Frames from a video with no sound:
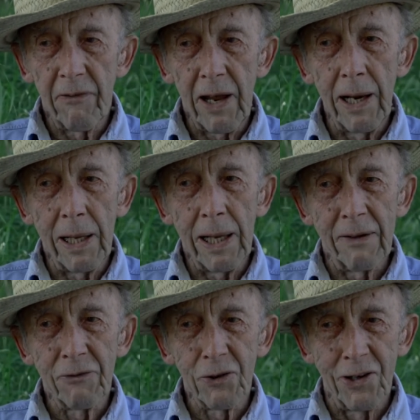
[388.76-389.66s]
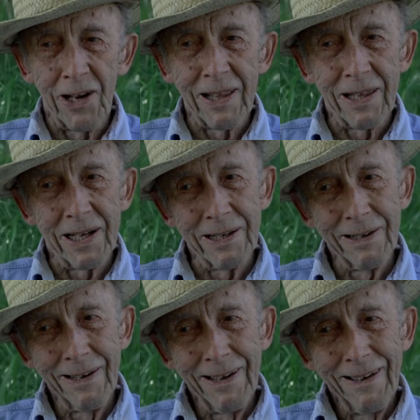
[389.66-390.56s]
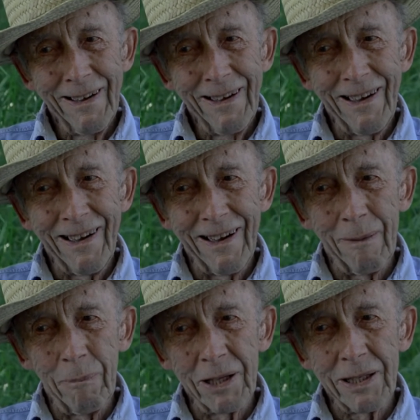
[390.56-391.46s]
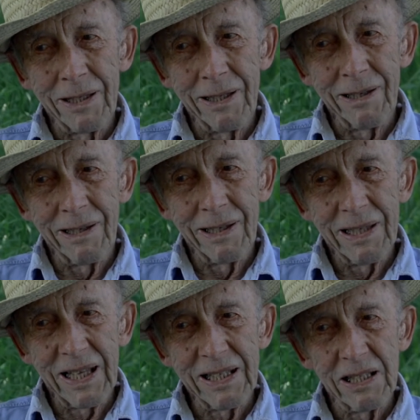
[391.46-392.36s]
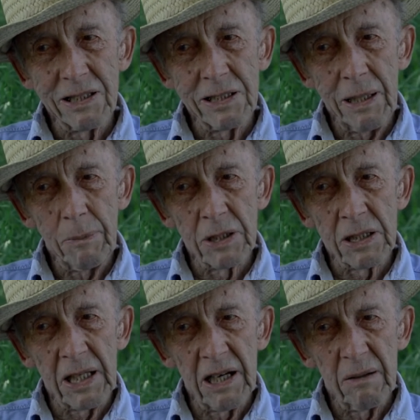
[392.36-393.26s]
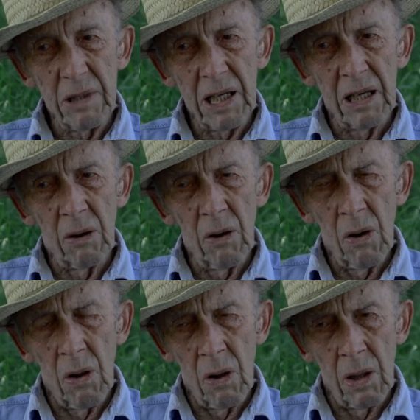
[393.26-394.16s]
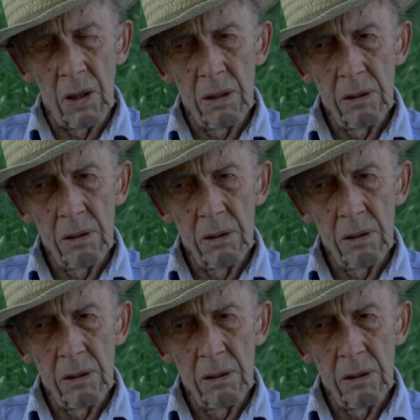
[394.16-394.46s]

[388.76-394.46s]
failing after another, uh, but that doesn't seem to scare me at all.